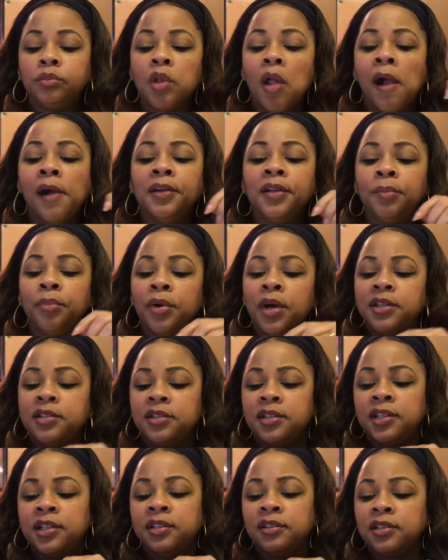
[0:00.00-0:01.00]
And the
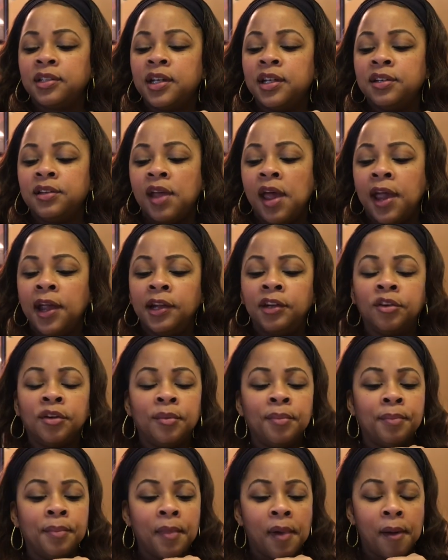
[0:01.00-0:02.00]
president is getting
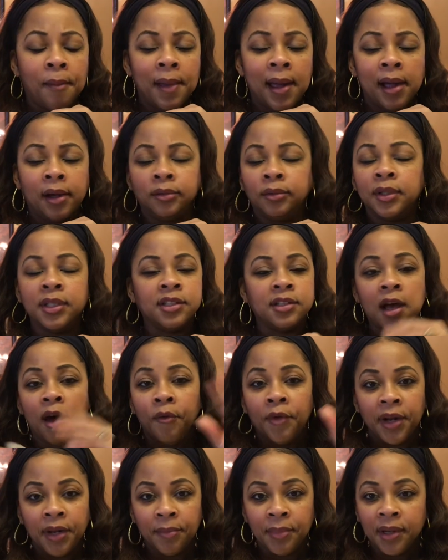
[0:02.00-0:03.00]
anal about, well, he's
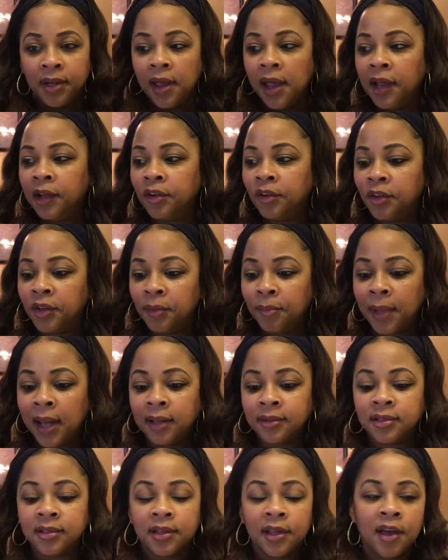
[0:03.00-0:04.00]
already been anal
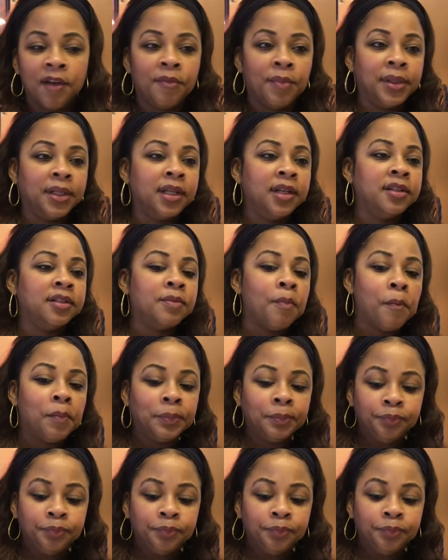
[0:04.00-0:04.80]
about stuff, and he's,